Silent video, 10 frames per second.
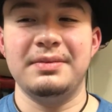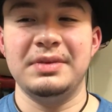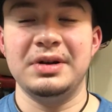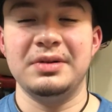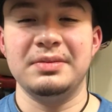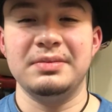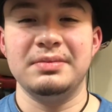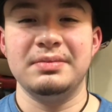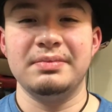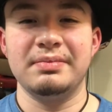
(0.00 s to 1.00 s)
I'm
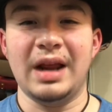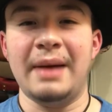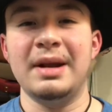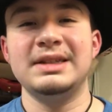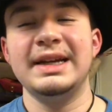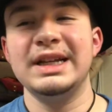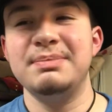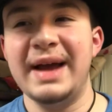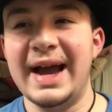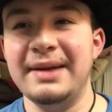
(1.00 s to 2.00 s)
not saying it's
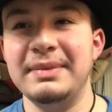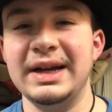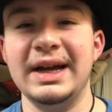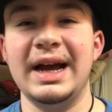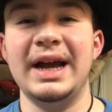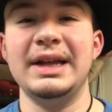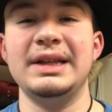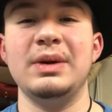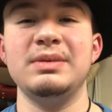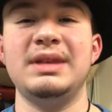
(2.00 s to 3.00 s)
bad, but I
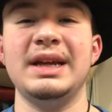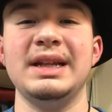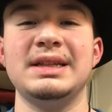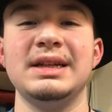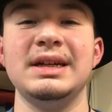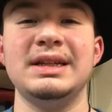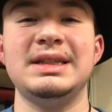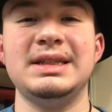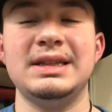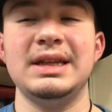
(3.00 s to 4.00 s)
don't think it's a
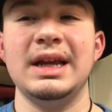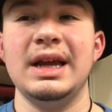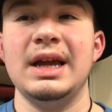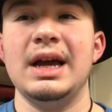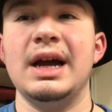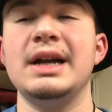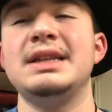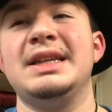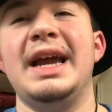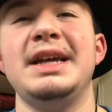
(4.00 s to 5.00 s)

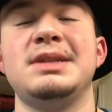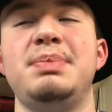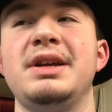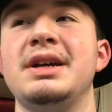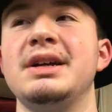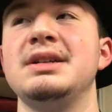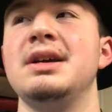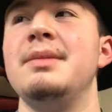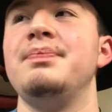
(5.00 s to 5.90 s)
good taste, because